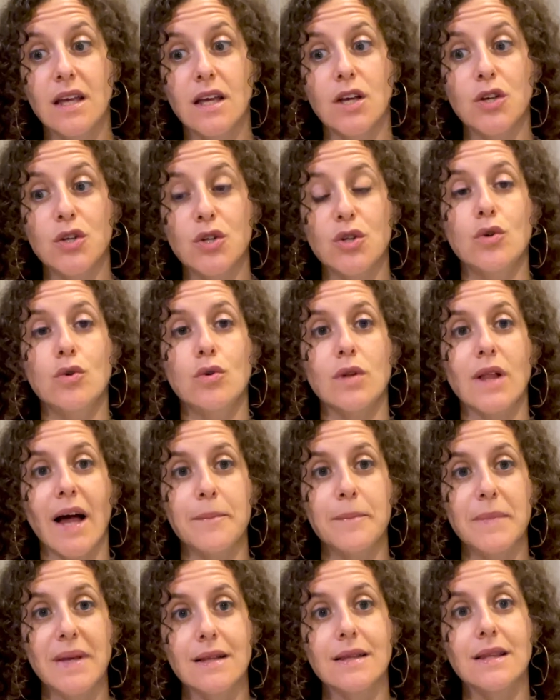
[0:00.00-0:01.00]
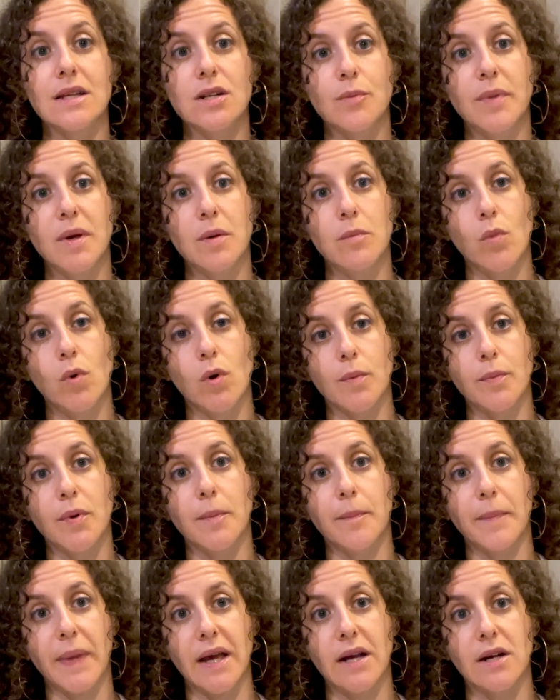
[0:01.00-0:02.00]
you'll be a little bit more
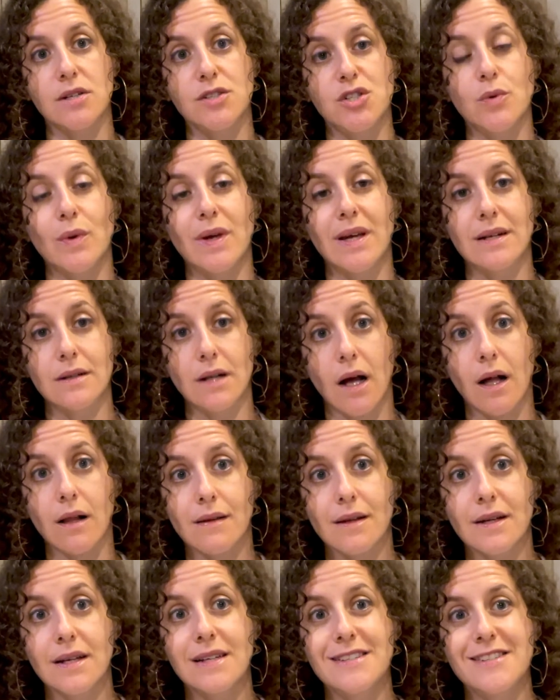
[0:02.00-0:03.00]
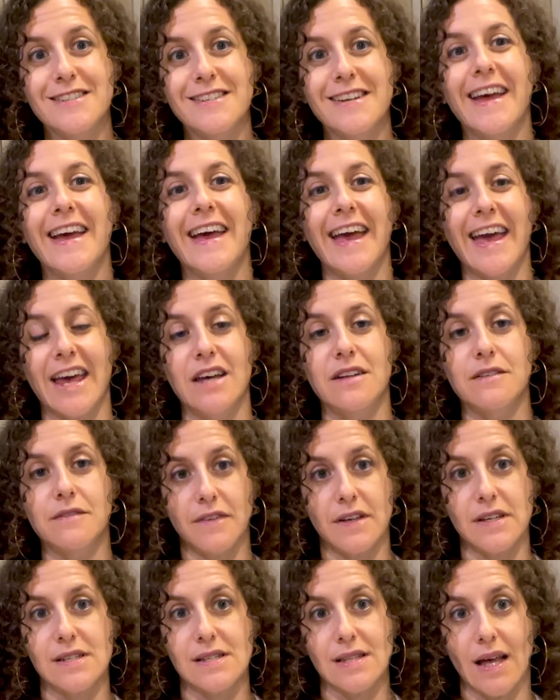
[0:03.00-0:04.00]
prepared to acknowledge and
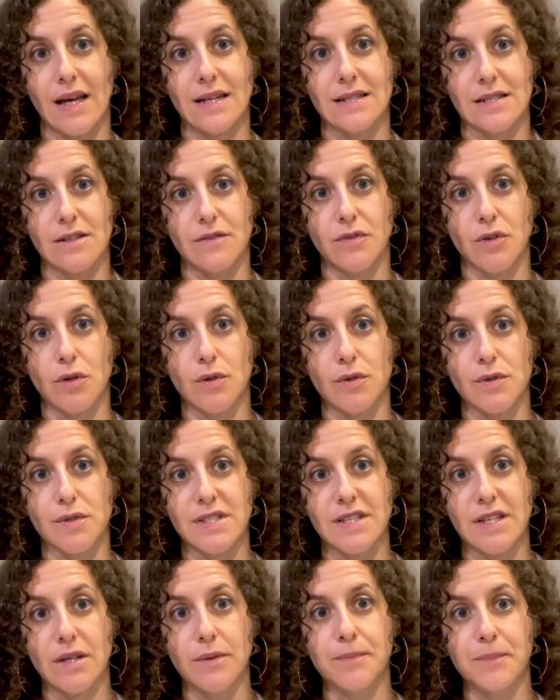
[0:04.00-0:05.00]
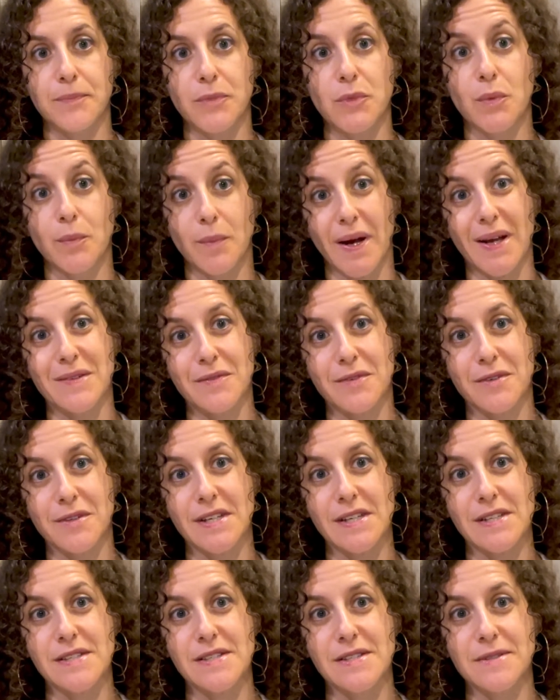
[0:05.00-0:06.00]
face that difficulty through
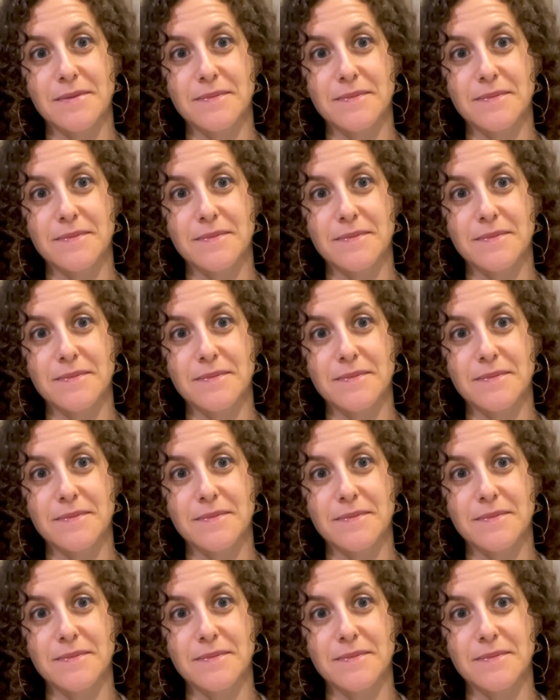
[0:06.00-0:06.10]
mindfulness.